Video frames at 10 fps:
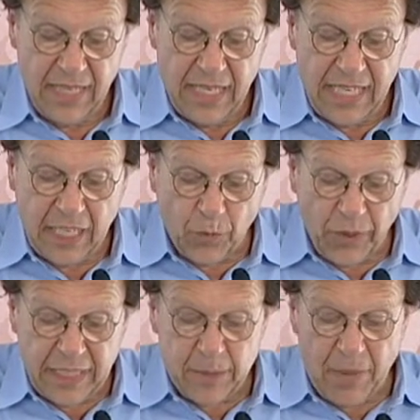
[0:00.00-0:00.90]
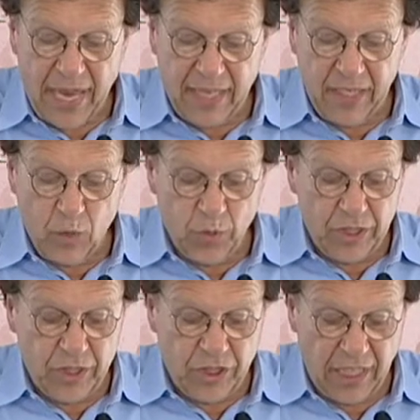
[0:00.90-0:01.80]
He creaks back in the
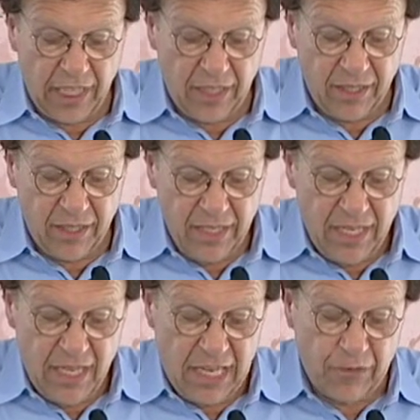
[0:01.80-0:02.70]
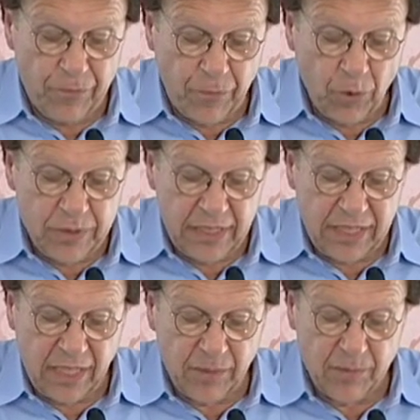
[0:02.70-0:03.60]
wooden chair and folds his
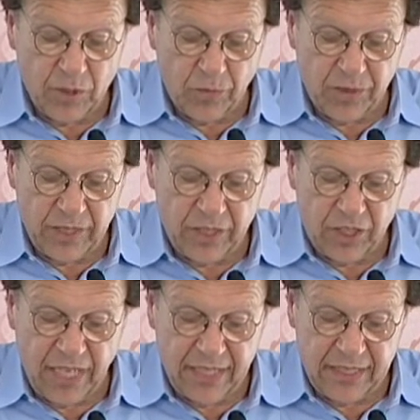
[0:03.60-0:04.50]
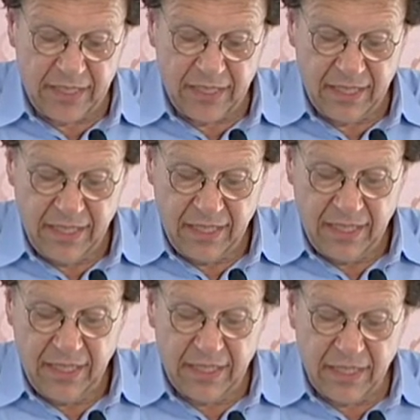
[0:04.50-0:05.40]
arms over his chest.
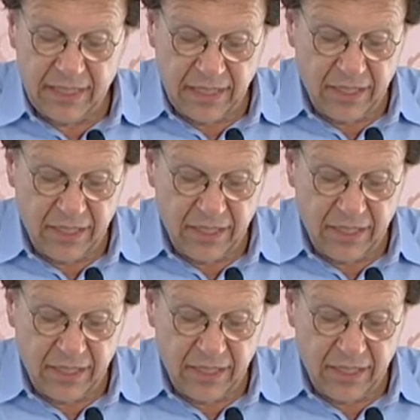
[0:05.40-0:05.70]
He's in his